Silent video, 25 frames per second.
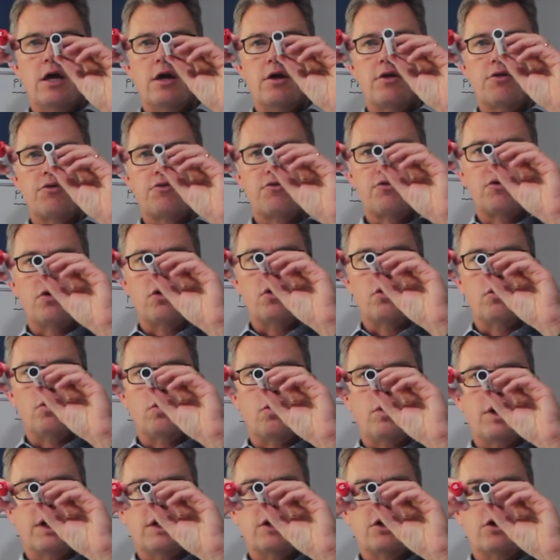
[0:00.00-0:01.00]
throw
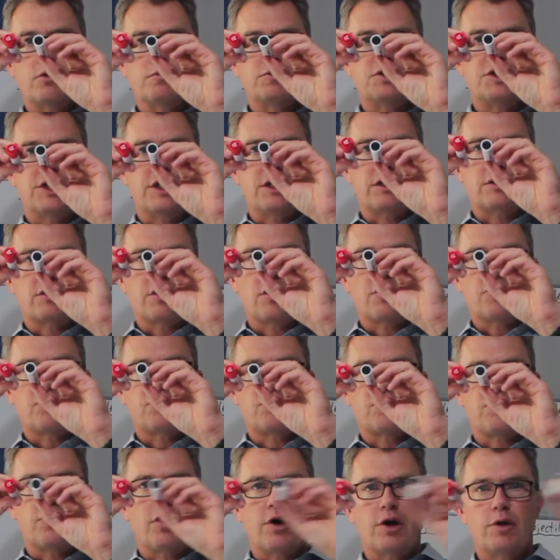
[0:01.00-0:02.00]
one object
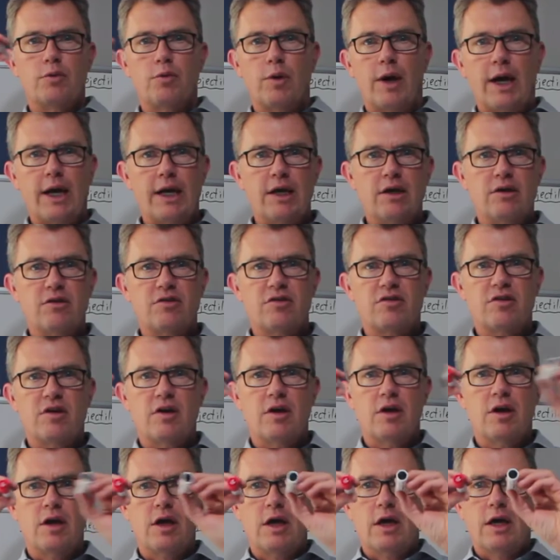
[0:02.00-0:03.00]
sideways
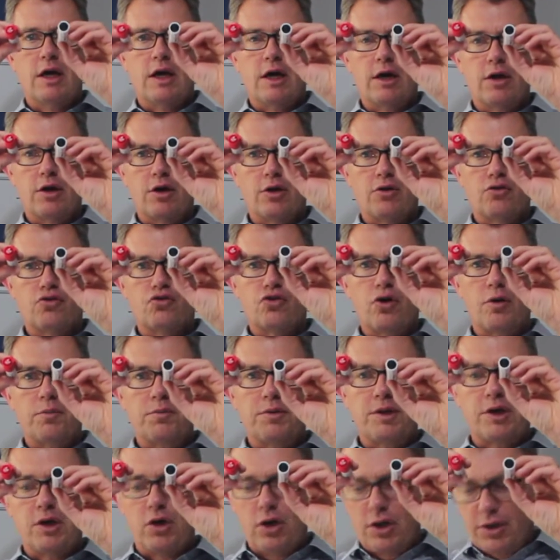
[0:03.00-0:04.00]
and I
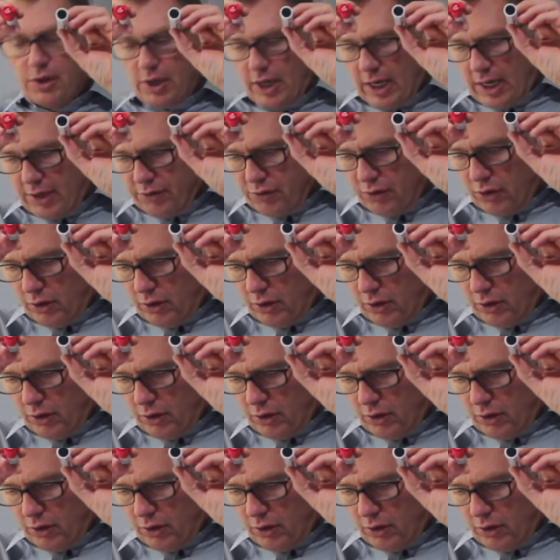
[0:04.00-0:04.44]
drop the other